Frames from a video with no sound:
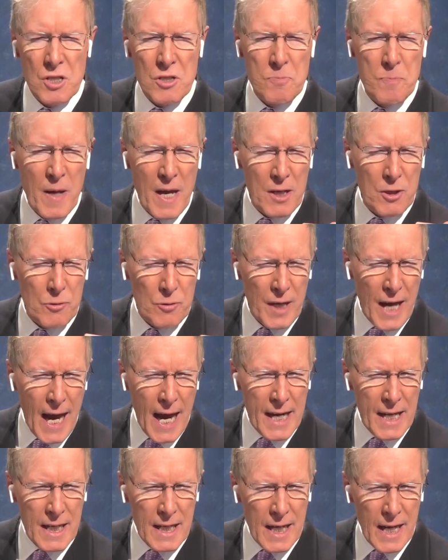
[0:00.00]
There's
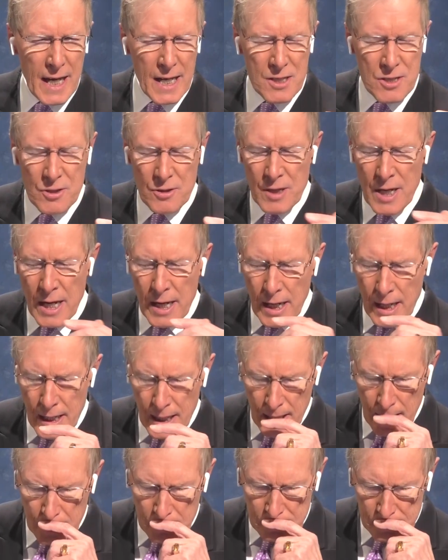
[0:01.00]
pancreatic cancer.
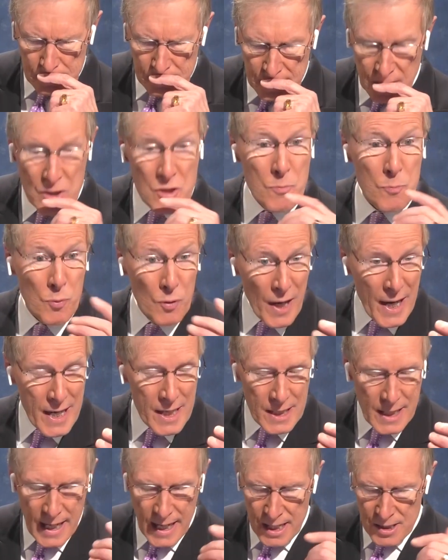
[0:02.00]
Uh, there's
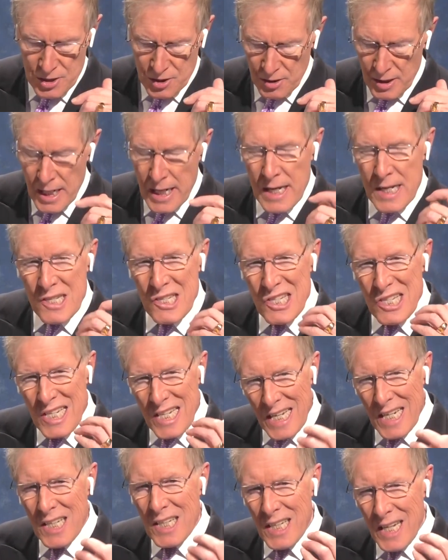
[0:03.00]
brain cancer,
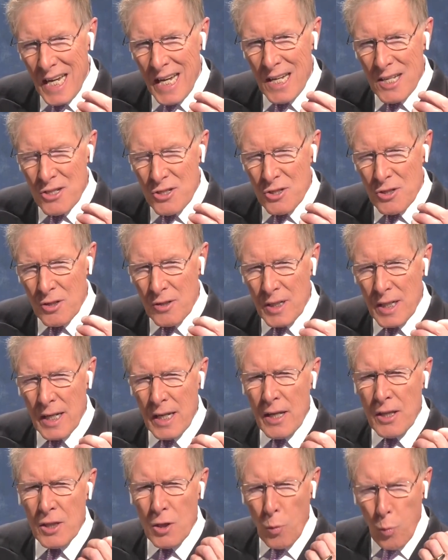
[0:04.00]
skin cancer.
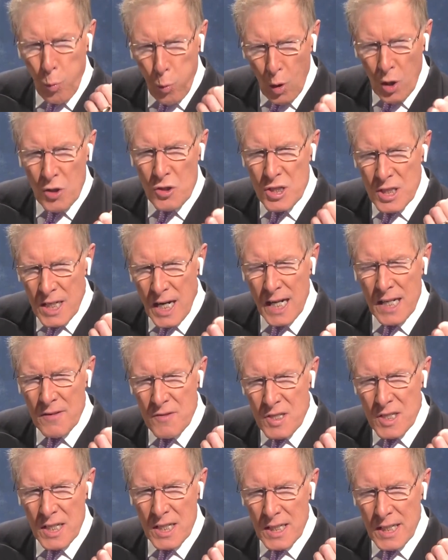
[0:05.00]
The worst
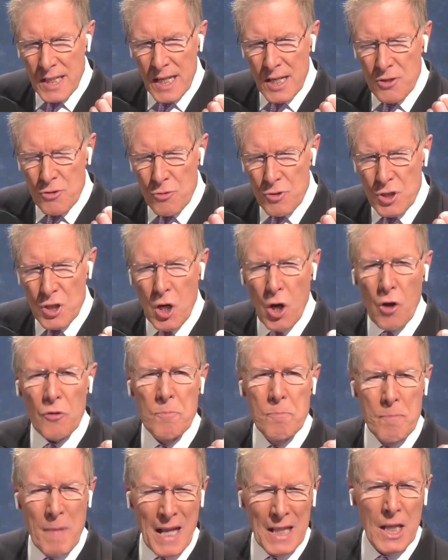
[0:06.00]
kind of skin cancer is
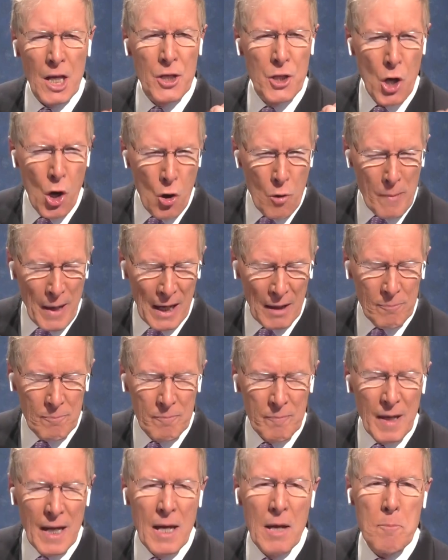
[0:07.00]
called melanoma.
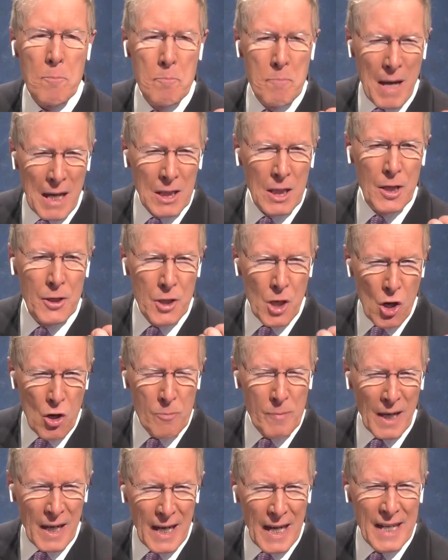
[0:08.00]

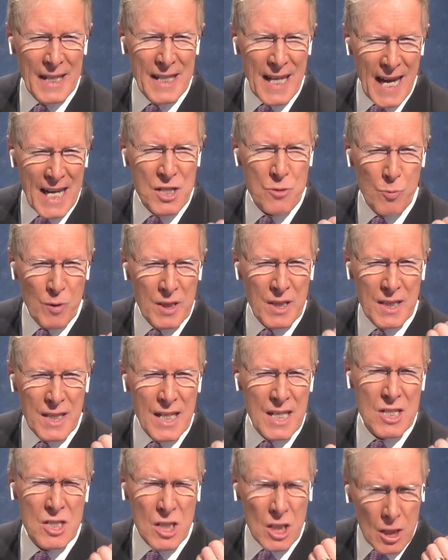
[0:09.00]
Melanoma, and that's what
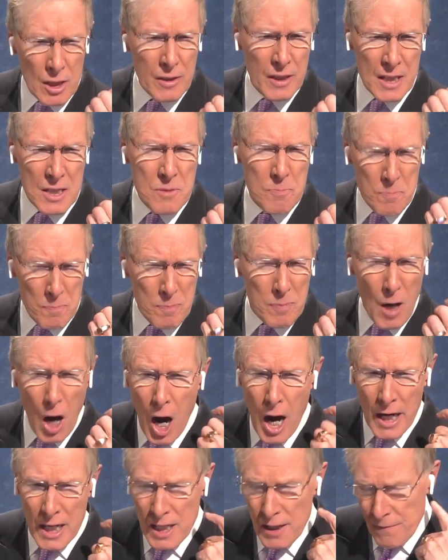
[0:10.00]
this this
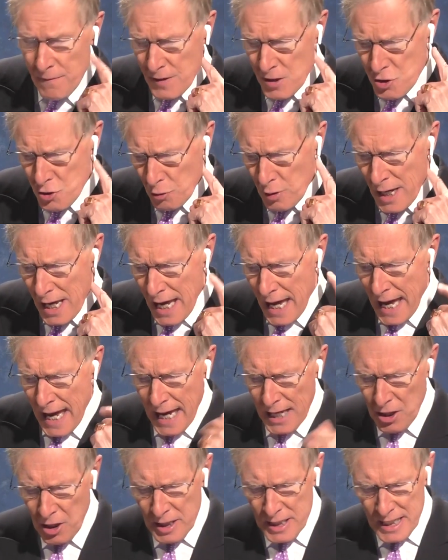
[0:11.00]
hockey official
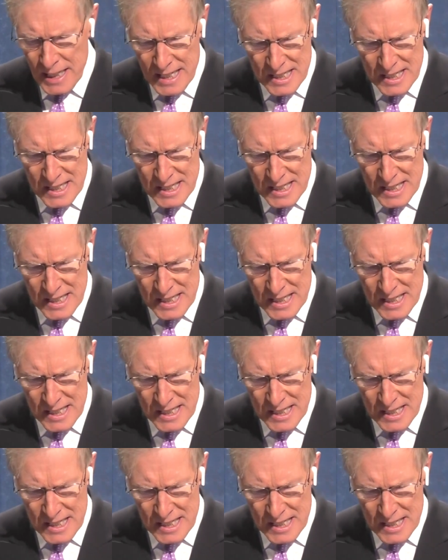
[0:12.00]
had on